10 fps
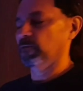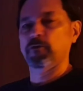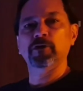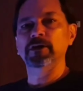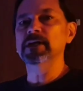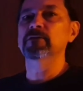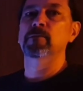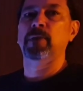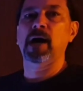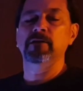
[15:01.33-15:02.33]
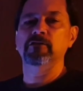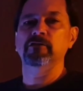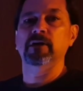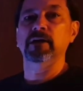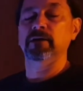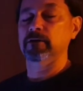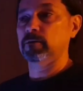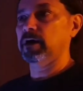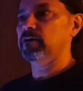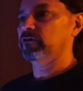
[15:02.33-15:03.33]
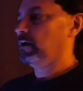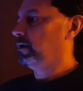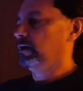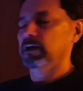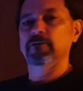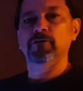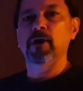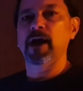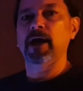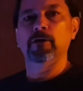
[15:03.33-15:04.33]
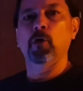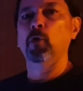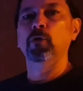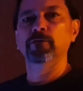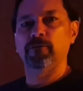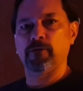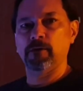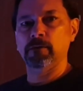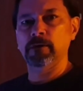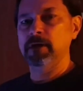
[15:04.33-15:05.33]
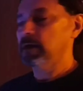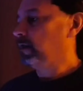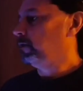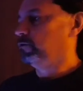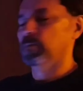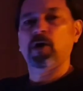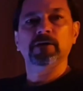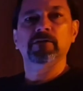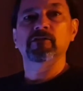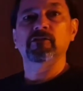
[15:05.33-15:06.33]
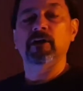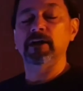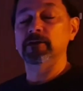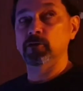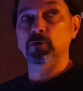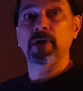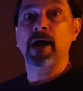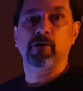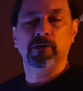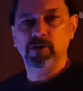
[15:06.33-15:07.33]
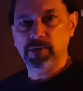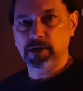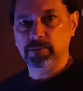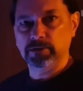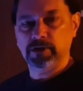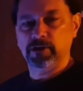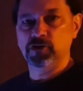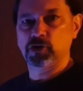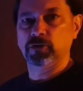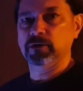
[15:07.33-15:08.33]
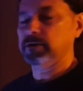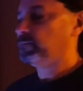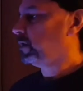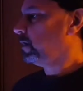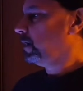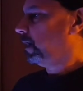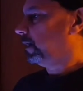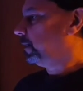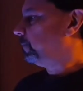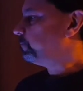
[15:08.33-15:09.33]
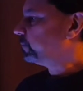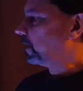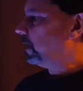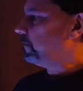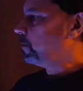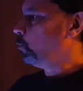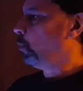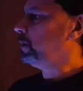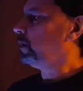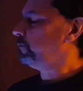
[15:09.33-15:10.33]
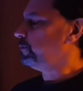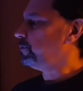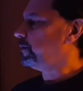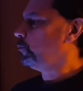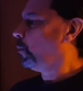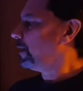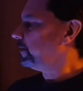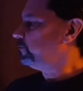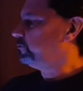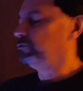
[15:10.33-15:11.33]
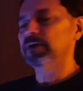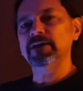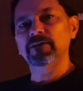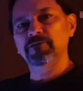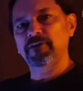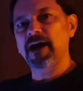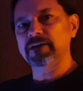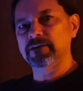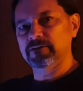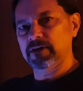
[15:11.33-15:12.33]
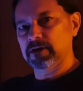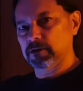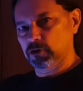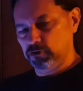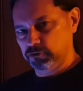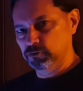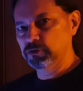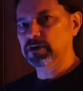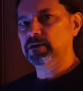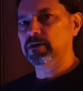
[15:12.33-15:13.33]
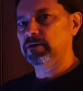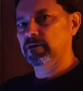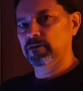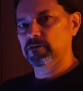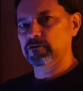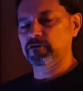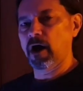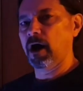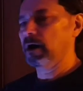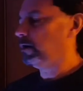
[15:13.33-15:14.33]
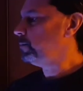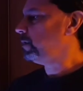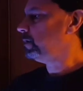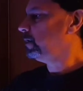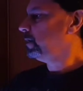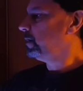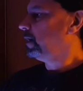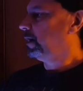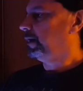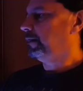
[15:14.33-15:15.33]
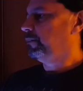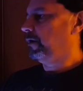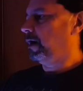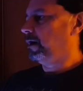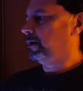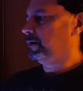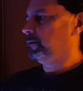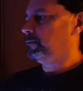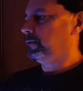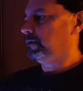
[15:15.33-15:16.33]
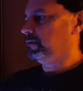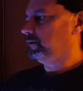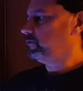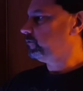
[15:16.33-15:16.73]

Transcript: going to be able to control it. And then one other thing, while I do like the fact that they included this arm, the arm is not the strongest. I'm sure that it's fine. It's probably because of how